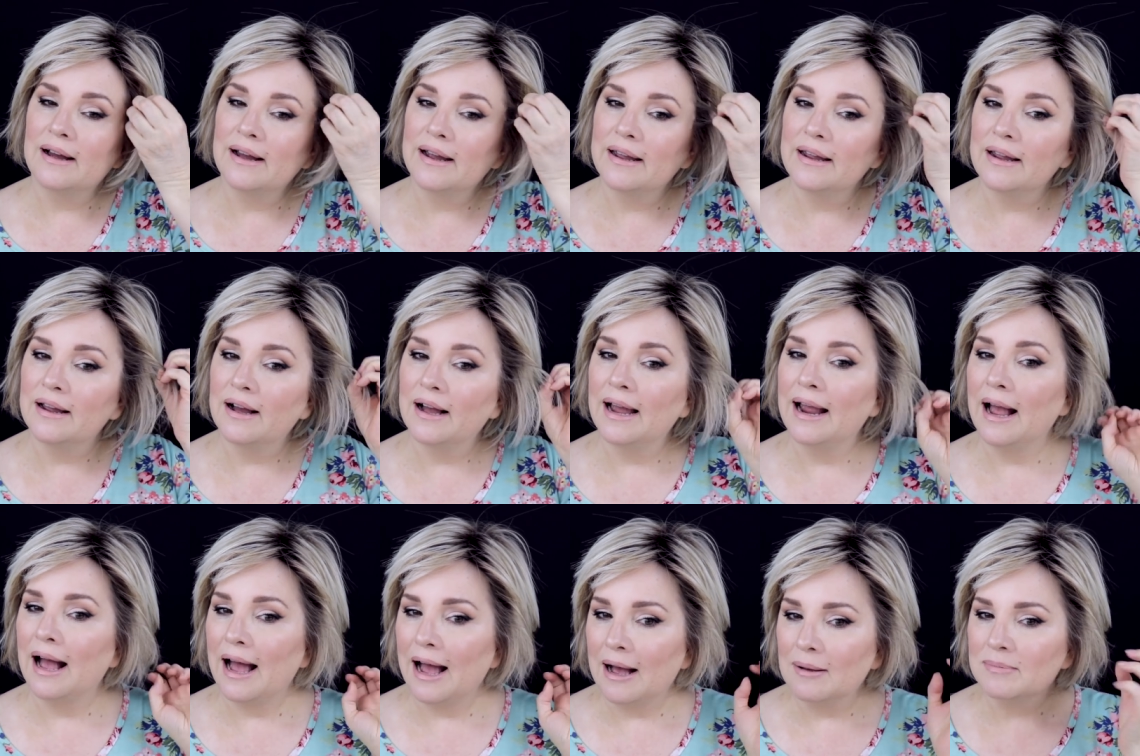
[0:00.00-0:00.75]
I,
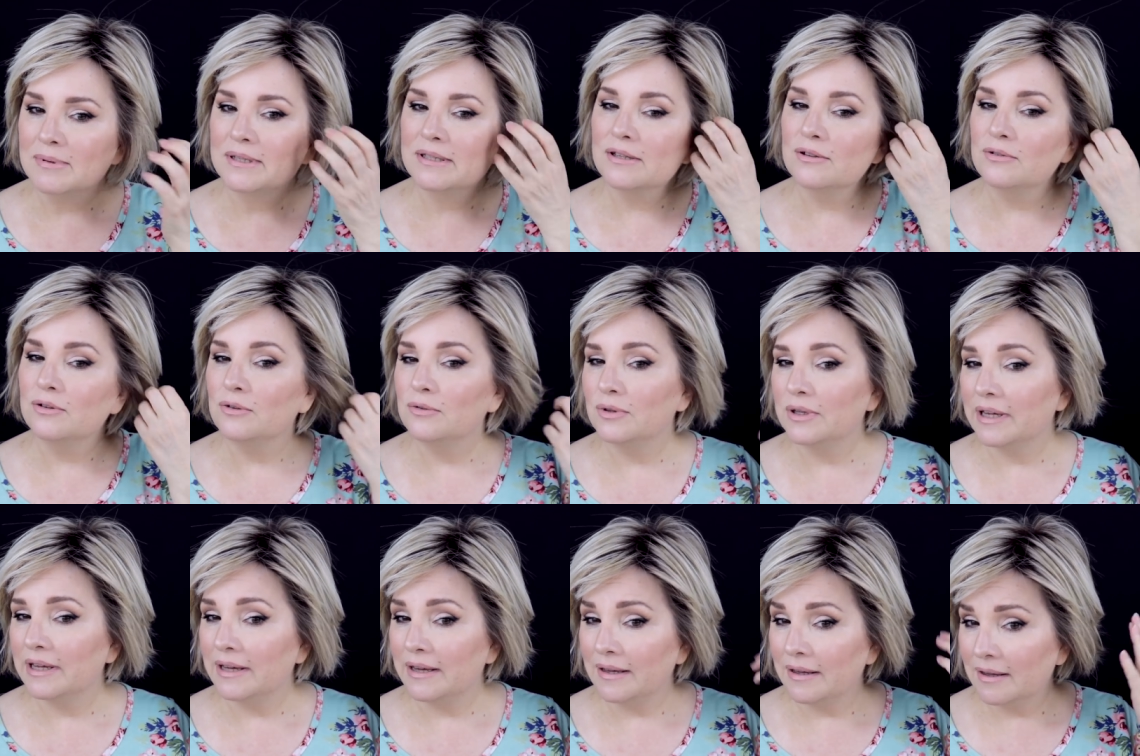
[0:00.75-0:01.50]
I
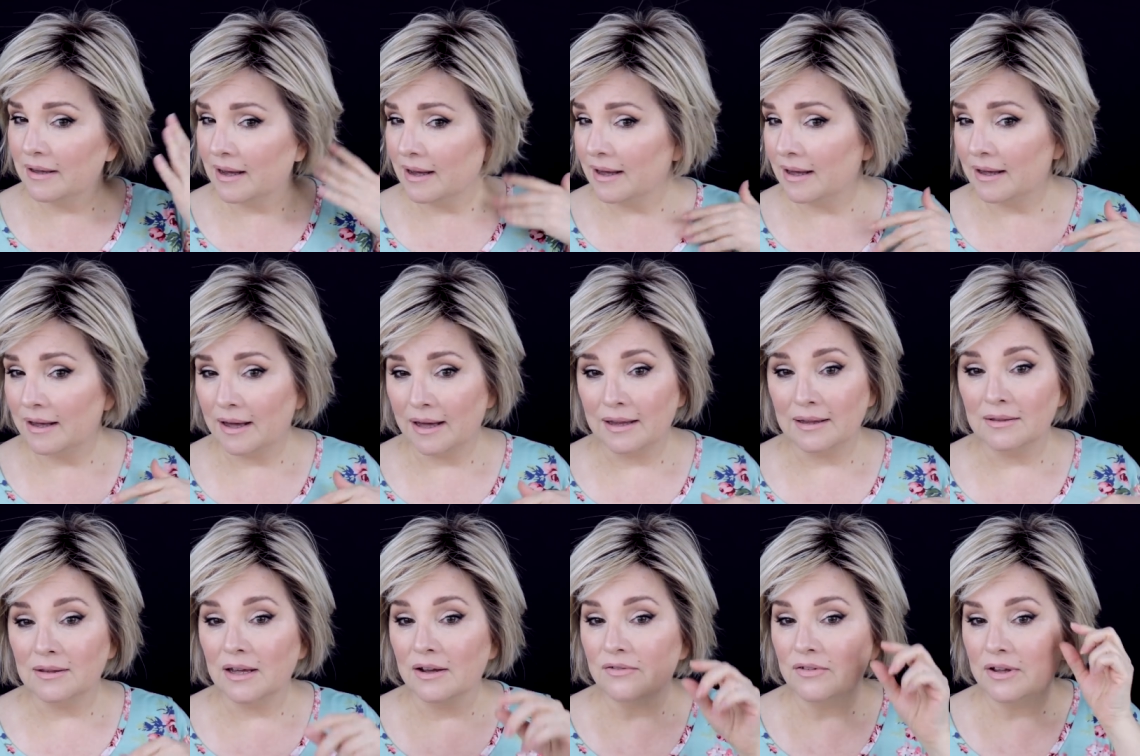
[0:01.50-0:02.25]
absolutely, I,
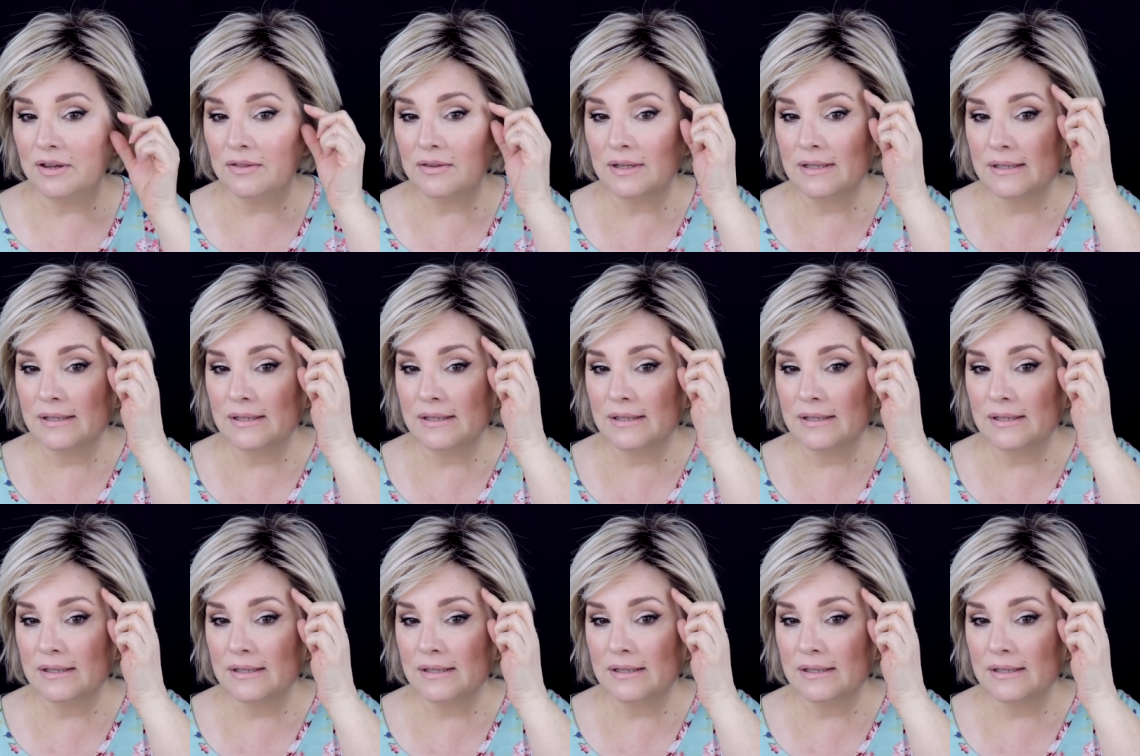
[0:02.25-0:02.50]
I love it.